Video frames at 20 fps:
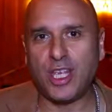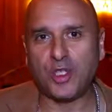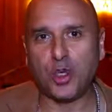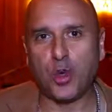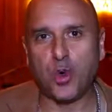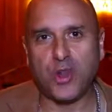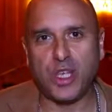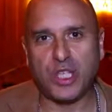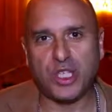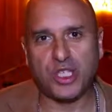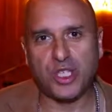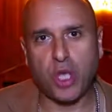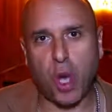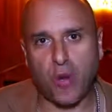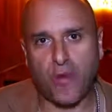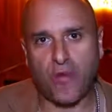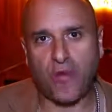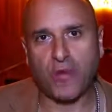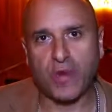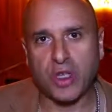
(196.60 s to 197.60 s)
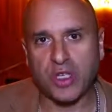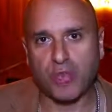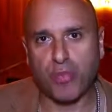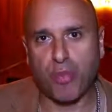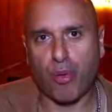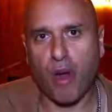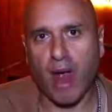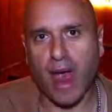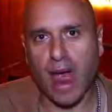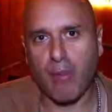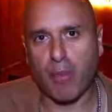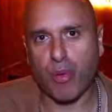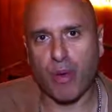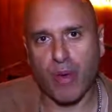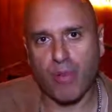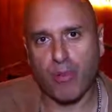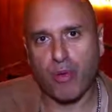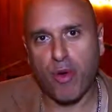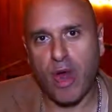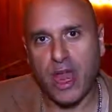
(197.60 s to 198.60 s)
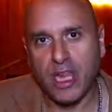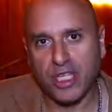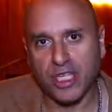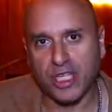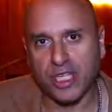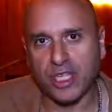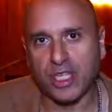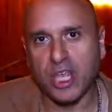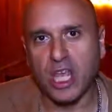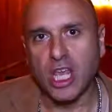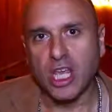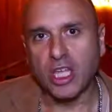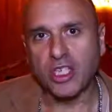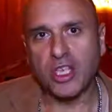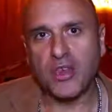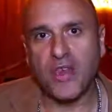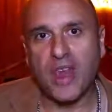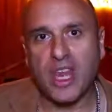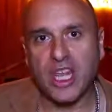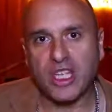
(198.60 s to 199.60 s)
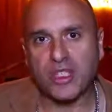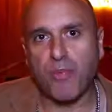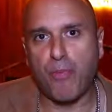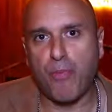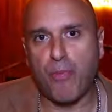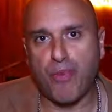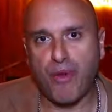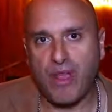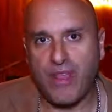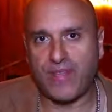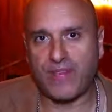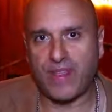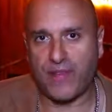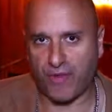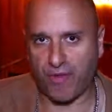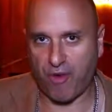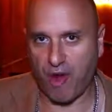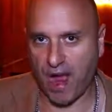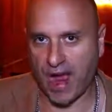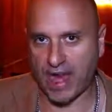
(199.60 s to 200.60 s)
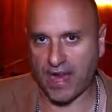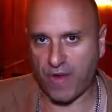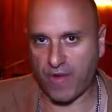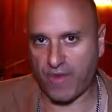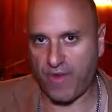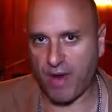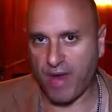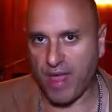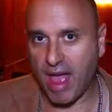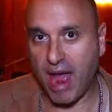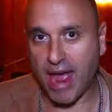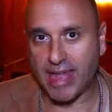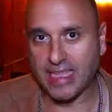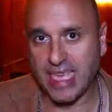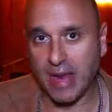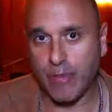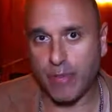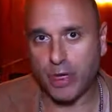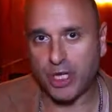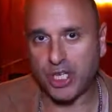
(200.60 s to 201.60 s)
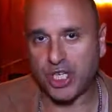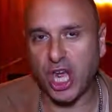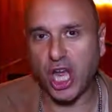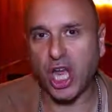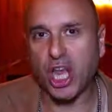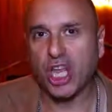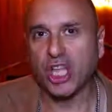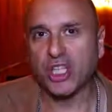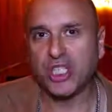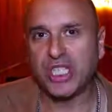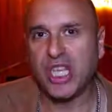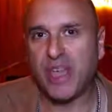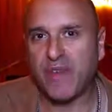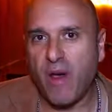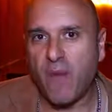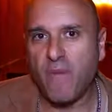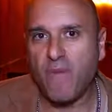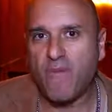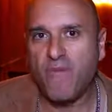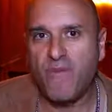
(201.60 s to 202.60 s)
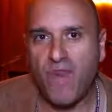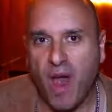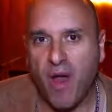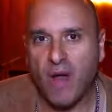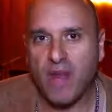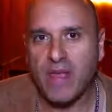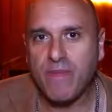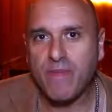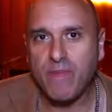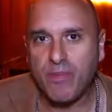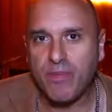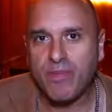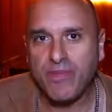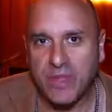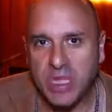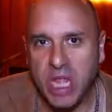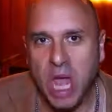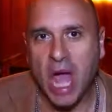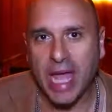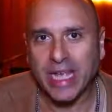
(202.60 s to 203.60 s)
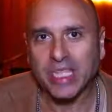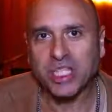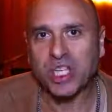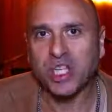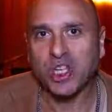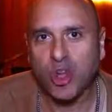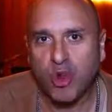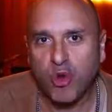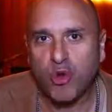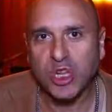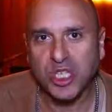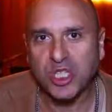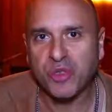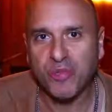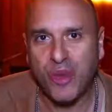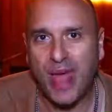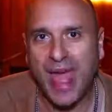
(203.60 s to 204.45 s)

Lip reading: is already soft from its prior preparation, so then it's briefly fried at very high temperature to give a very nice and crisp